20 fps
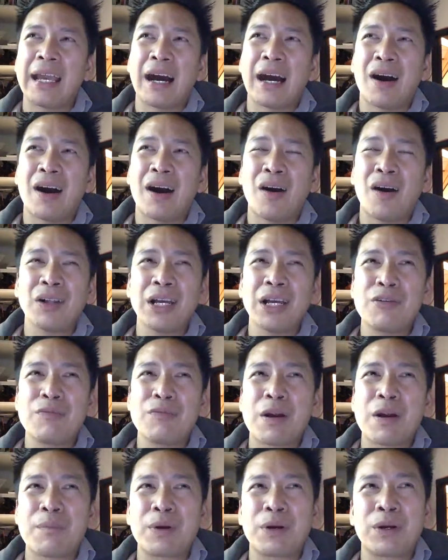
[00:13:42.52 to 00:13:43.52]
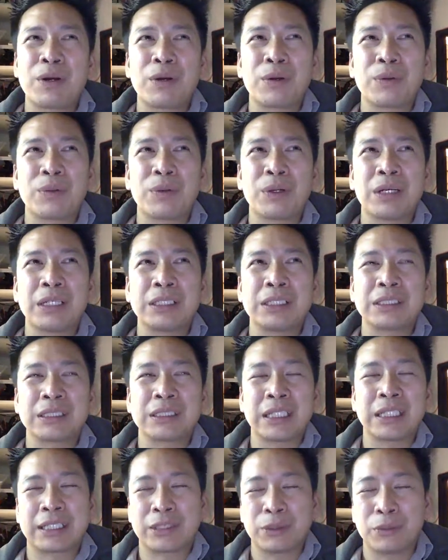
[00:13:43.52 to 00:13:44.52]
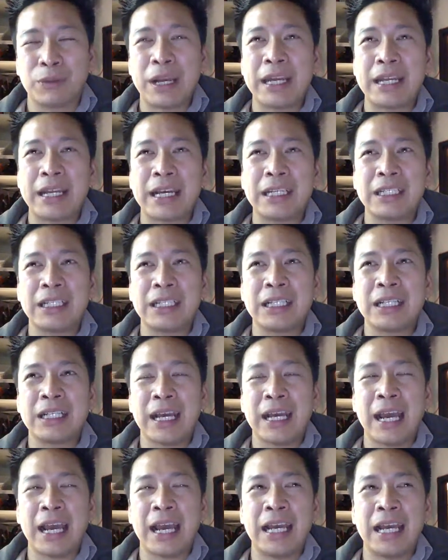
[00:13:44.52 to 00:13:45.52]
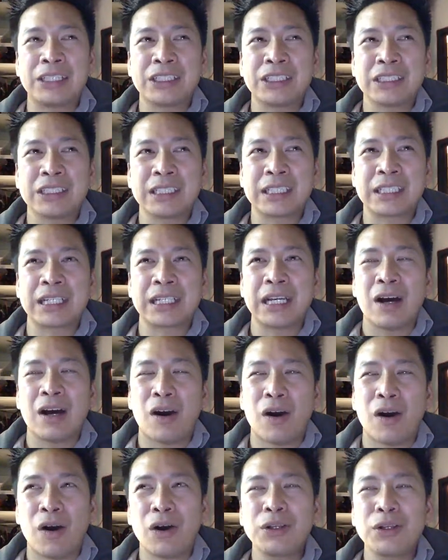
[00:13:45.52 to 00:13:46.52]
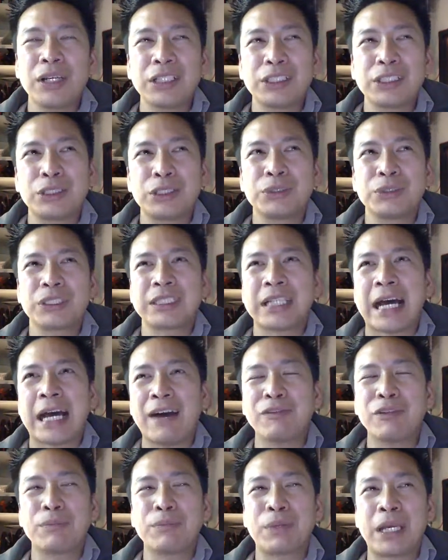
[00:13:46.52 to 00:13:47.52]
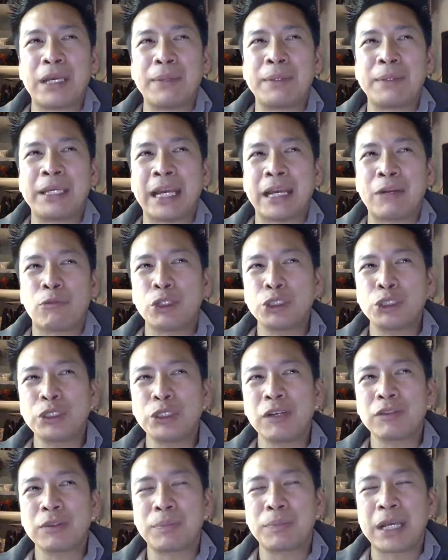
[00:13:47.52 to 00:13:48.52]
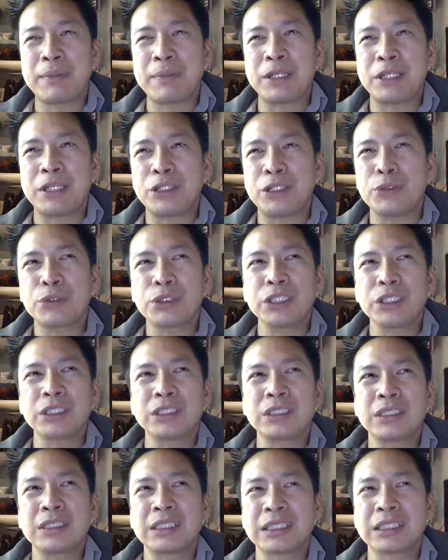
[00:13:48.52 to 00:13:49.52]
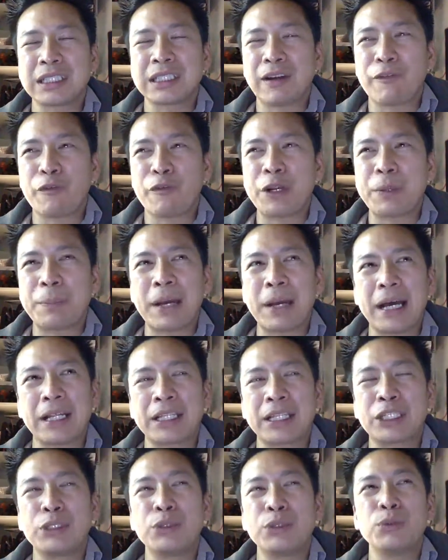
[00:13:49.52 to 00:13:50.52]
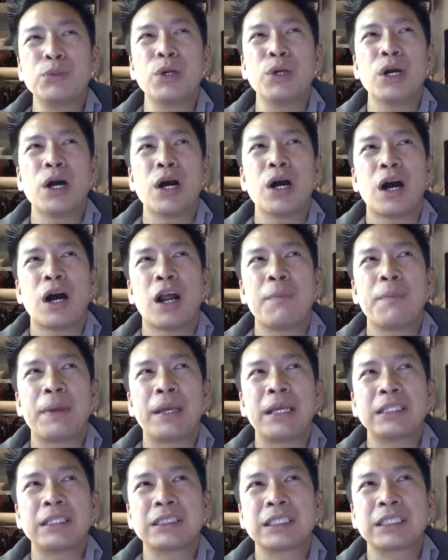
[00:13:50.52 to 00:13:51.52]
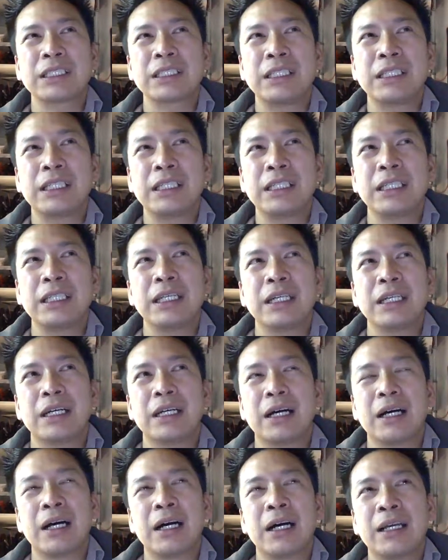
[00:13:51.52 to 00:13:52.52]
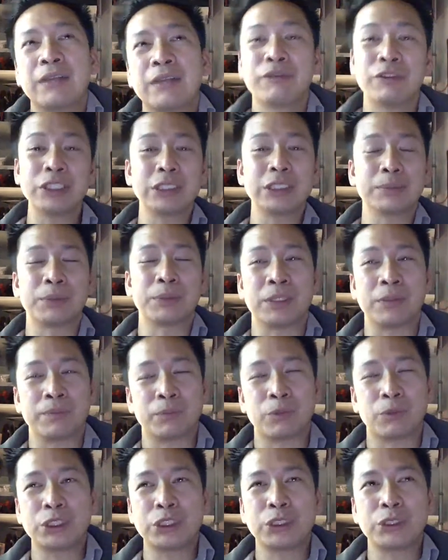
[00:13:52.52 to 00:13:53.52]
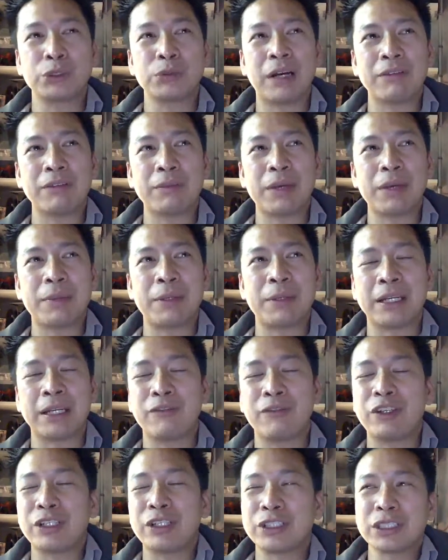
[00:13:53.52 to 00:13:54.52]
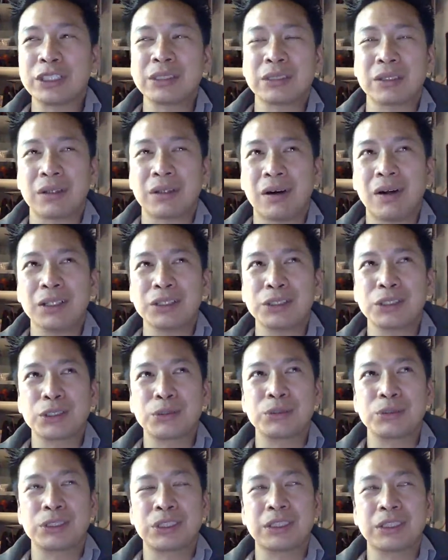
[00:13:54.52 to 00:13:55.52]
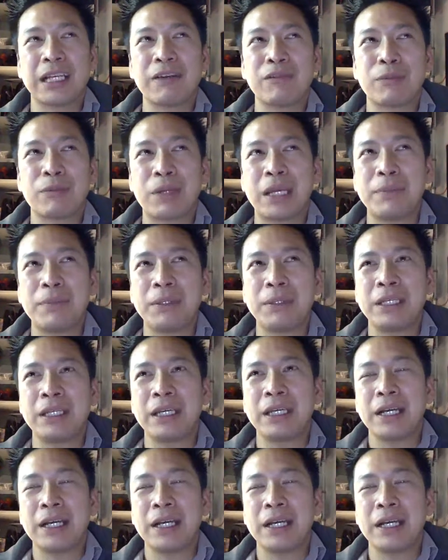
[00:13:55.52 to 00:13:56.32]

all I remember was like the way it ended, and just like all you had to do is just have the baby, and once you have the baby, you can. It's like a free pass. Like you are basically invincible once you have the baby, and if it just all it took was just to have a baby.